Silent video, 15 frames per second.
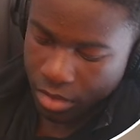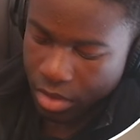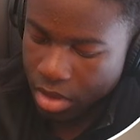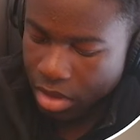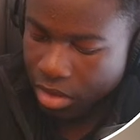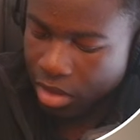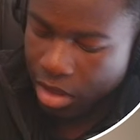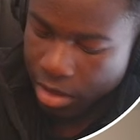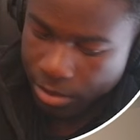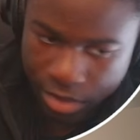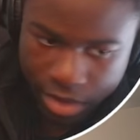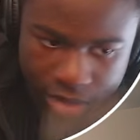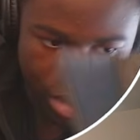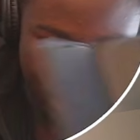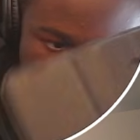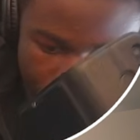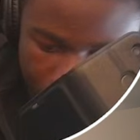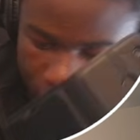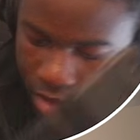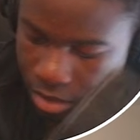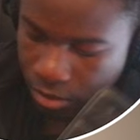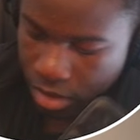Alright, let's see what
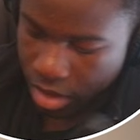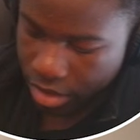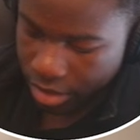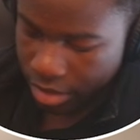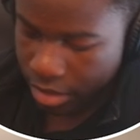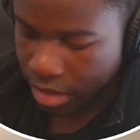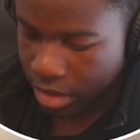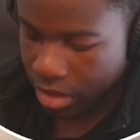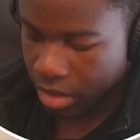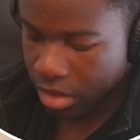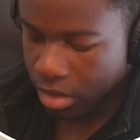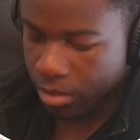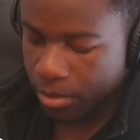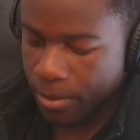we can do here.